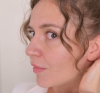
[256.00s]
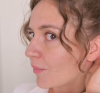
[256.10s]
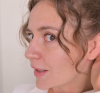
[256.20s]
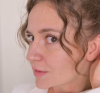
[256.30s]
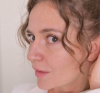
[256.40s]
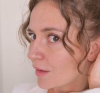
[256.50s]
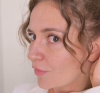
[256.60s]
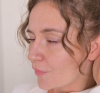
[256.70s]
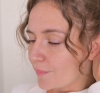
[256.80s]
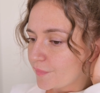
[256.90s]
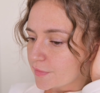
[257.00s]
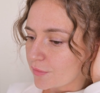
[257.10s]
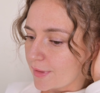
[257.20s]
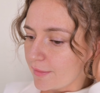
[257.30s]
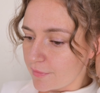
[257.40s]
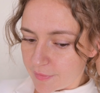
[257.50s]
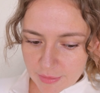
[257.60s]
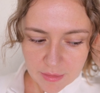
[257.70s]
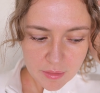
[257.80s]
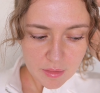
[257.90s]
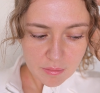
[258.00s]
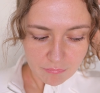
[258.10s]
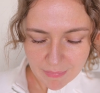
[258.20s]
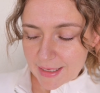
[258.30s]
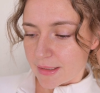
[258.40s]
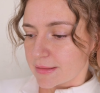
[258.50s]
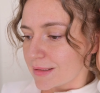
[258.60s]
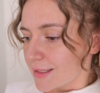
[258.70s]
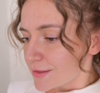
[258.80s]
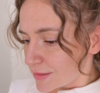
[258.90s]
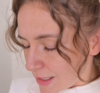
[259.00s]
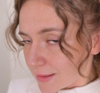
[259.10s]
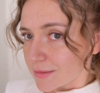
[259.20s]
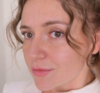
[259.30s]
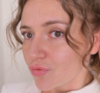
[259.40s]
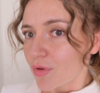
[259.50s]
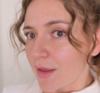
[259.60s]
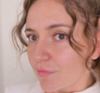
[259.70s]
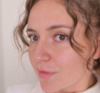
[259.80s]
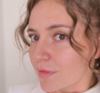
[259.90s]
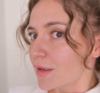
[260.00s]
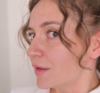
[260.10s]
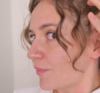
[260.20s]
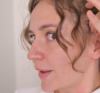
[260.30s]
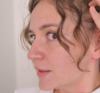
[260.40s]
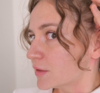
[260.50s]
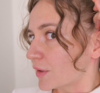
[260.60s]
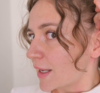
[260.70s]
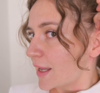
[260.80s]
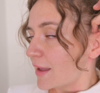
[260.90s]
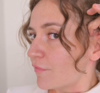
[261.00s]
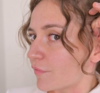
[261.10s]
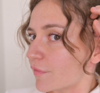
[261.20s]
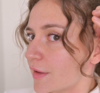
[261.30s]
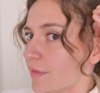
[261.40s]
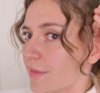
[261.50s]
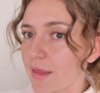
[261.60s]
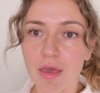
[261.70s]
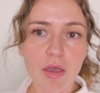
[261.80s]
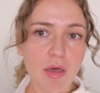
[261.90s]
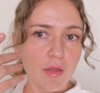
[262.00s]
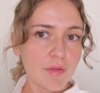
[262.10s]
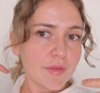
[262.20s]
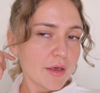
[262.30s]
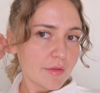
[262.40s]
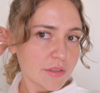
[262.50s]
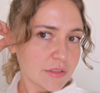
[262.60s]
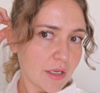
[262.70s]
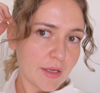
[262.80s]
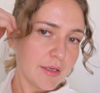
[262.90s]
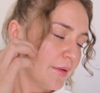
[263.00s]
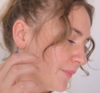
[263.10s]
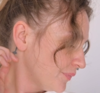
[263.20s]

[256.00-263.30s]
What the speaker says: I'm asking you. So everything makes sense. Everything depends on everything. The other side.